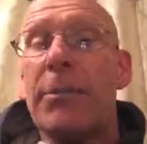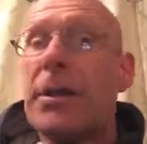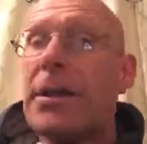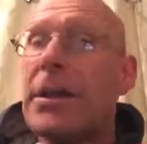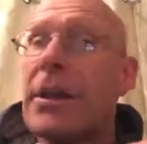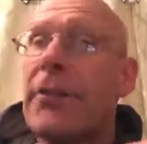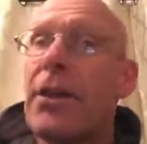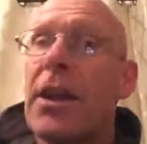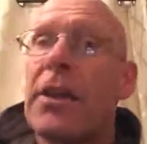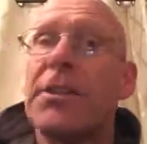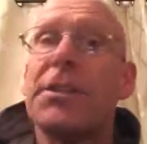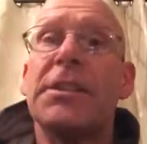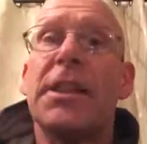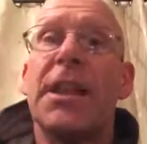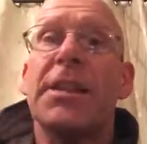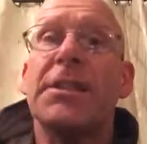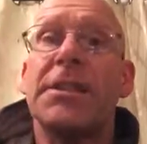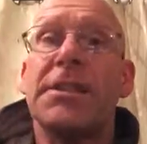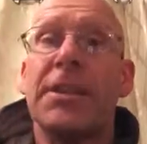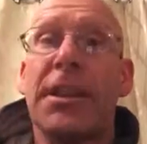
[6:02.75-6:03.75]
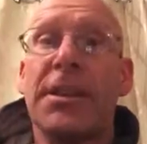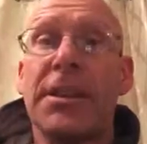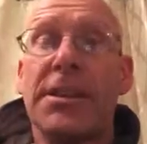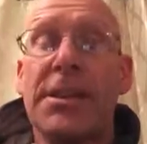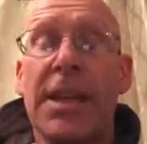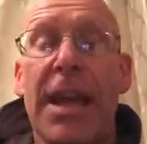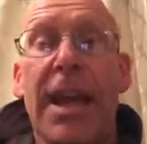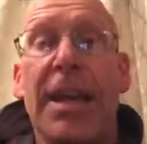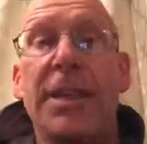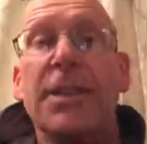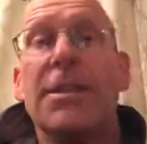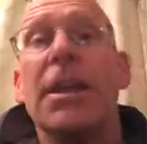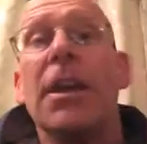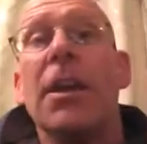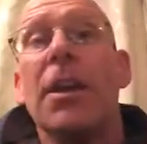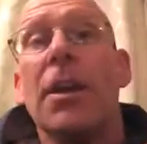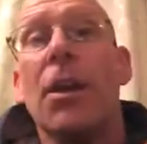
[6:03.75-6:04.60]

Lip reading: me. Never hesitate to send a text.